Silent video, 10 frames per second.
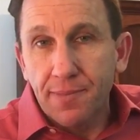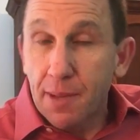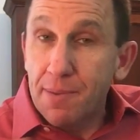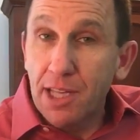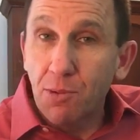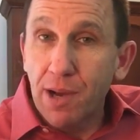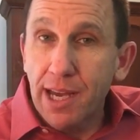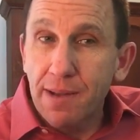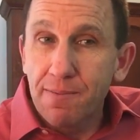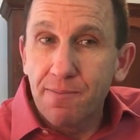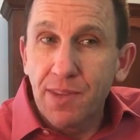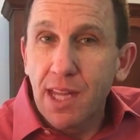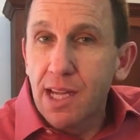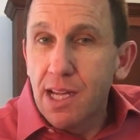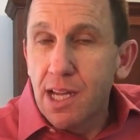And by the way,
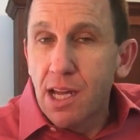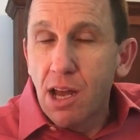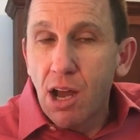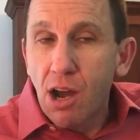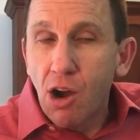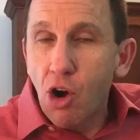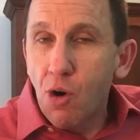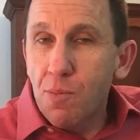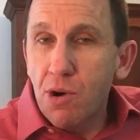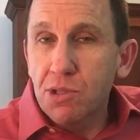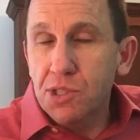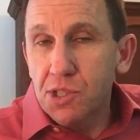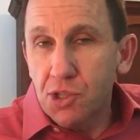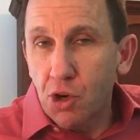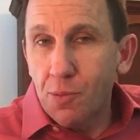almost
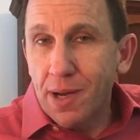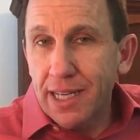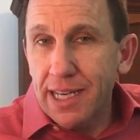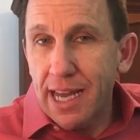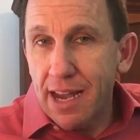nobody